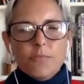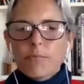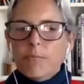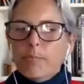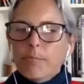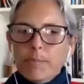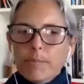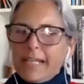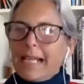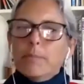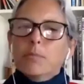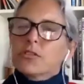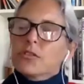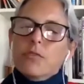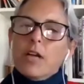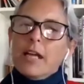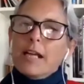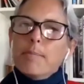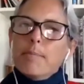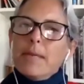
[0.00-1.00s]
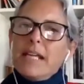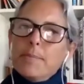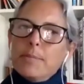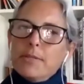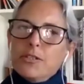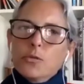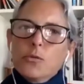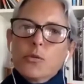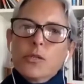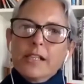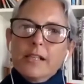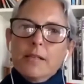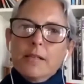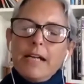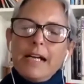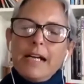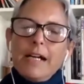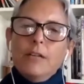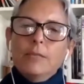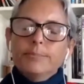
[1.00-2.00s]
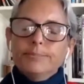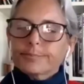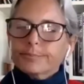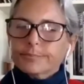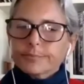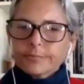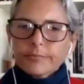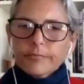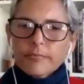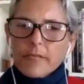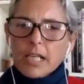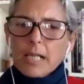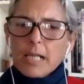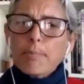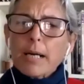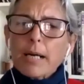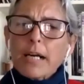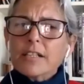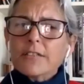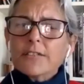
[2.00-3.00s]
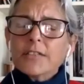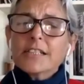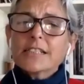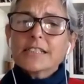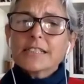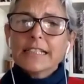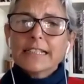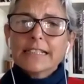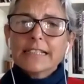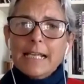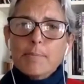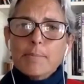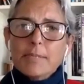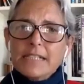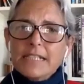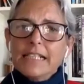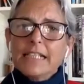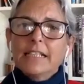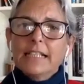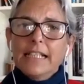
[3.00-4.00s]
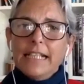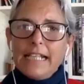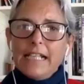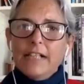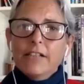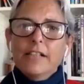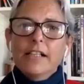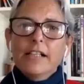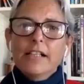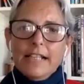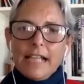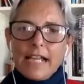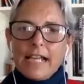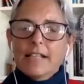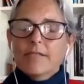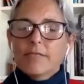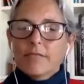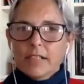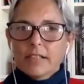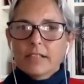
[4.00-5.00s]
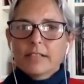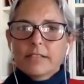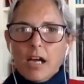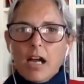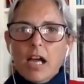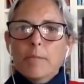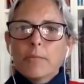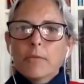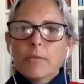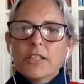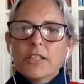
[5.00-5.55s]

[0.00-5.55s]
be able to write a paper talking about biodiversity in that particular area at that time when the